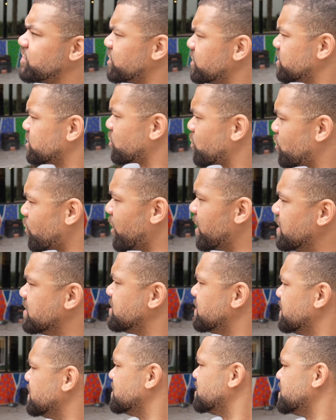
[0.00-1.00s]
just
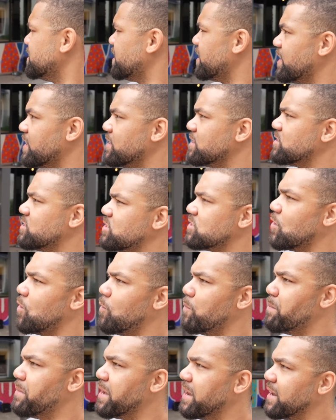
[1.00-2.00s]
crazy seeing so
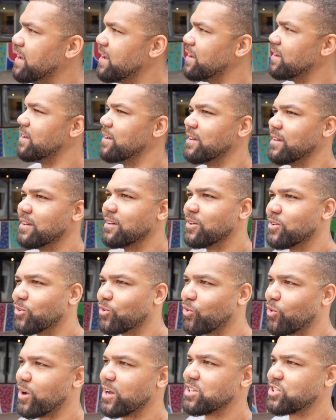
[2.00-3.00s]
many
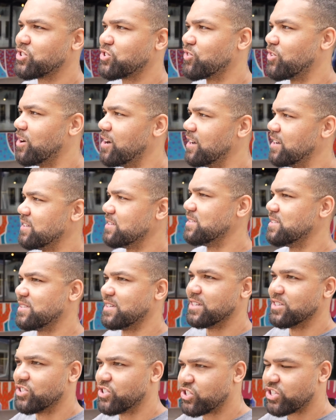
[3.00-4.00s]
restaurants
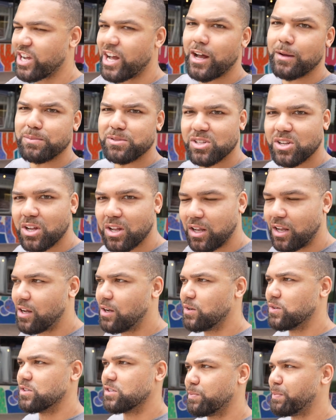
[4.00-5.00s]
and shops
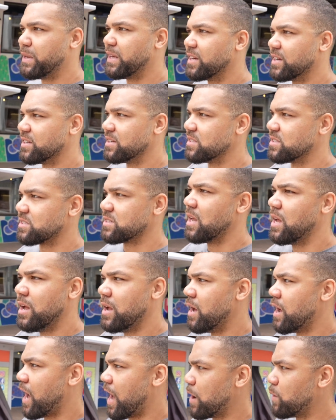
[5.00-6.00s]
close because
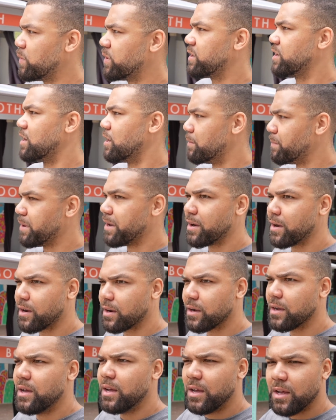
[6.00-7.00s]
I would come
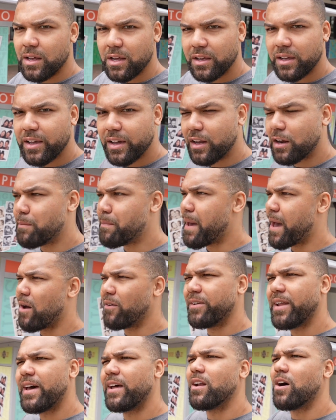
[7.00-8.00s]
here a good amount,
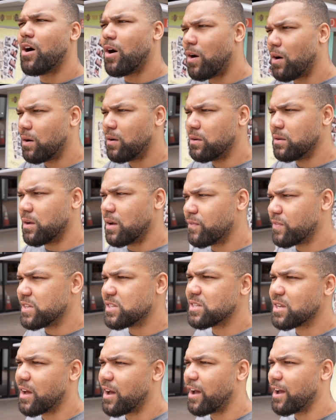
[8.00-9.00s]
not all of the
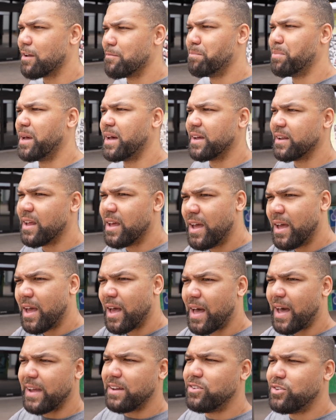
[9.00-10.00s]
time, but
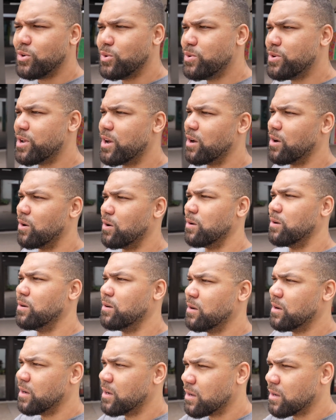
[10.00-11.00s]
I do know
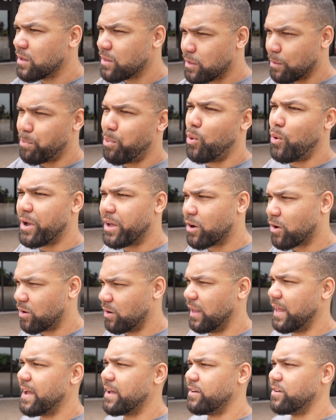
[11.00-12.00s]
the Pointe
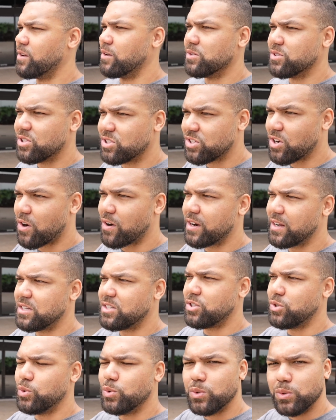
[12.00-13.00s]
Orlando started
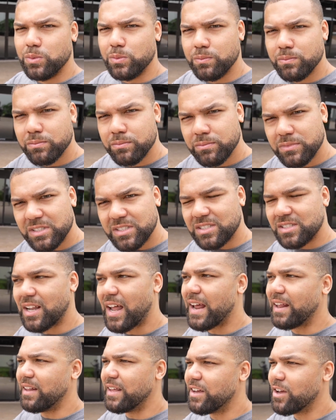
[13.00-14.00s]
to
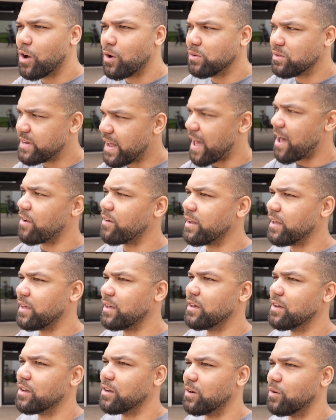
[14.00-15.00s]
slightly go
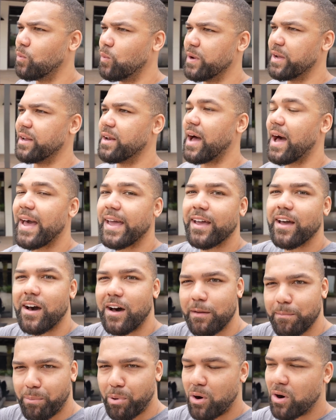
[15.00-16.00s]
downhill when
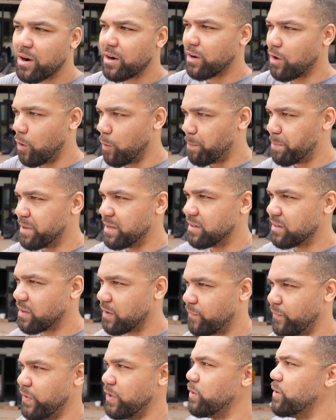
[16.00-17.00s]
Icon Park opened a
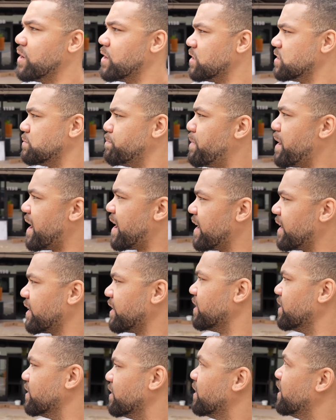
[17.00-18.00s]
few years back,
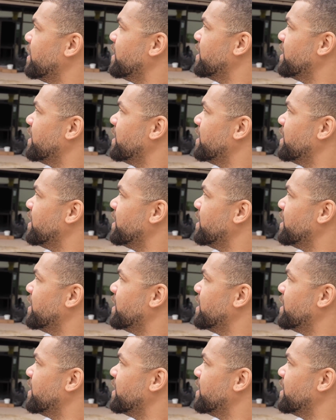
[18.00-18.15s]
and